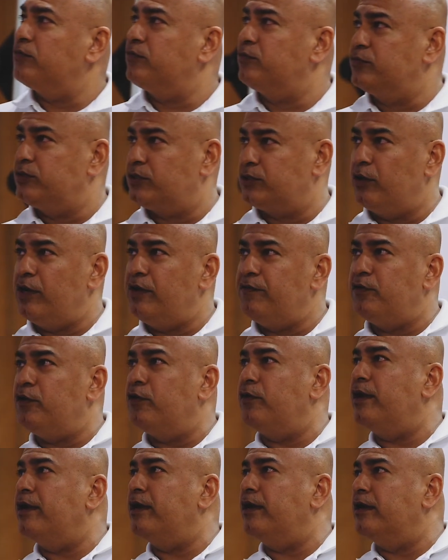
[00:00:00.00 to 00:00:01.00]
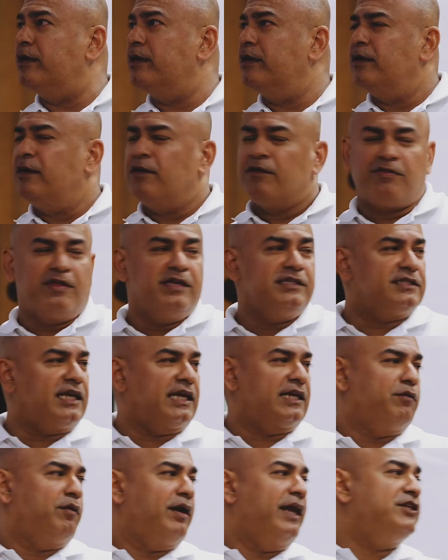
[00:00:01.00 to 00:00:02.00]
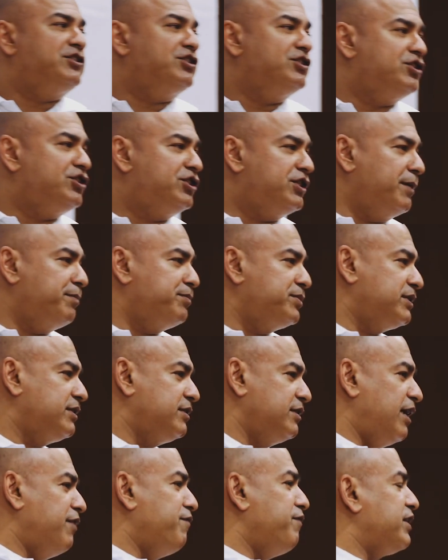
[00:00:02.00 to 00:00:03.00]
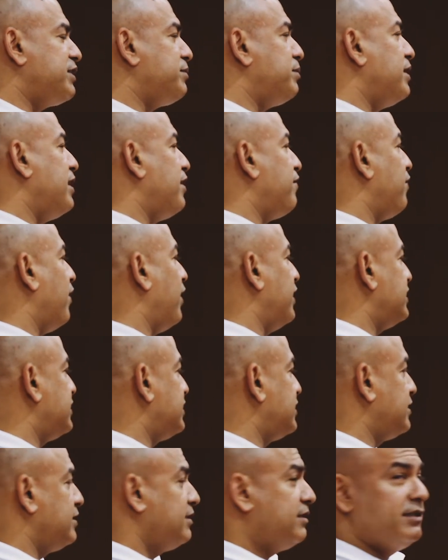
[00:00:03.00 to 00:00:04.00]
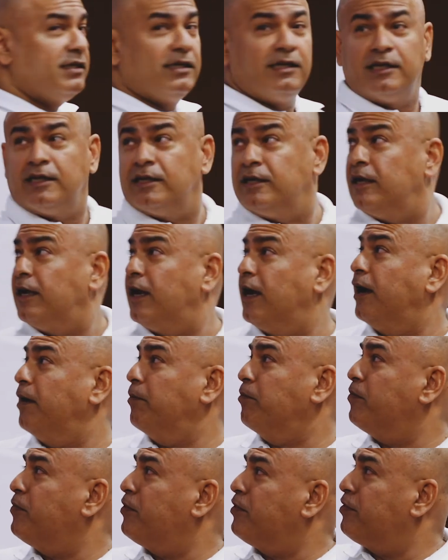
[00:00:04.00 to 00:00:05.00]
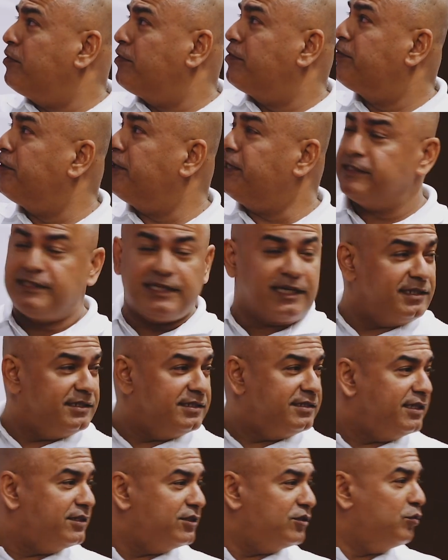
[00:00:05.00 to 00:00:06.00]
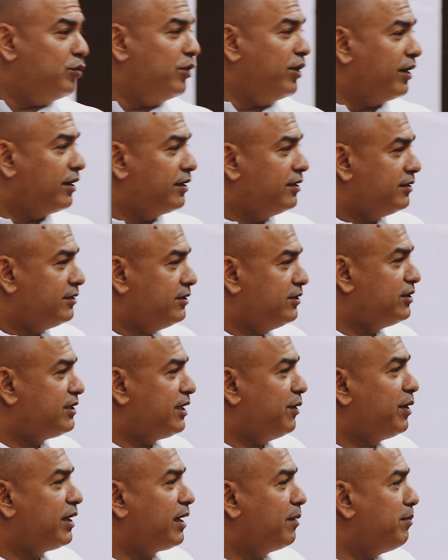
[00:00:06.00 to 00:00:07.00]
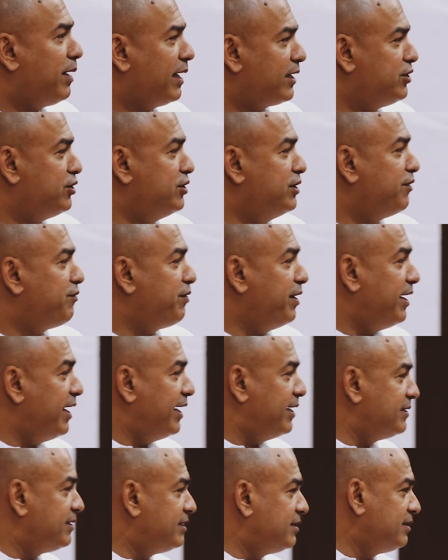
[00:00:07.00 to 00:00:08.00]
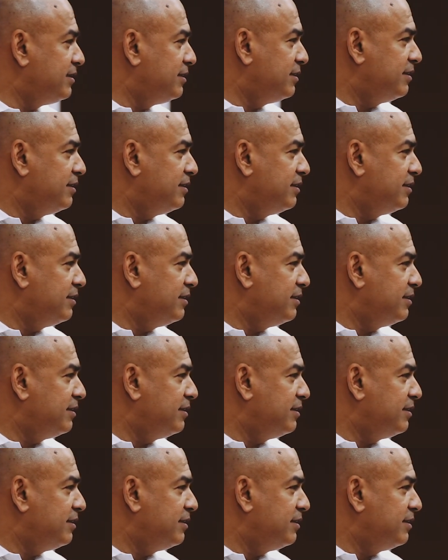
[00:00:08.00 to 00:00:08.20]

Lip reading: So if you're in things like relationships, investment advice, 30 seconds doesn't work. You say, we come back to you in 3 days.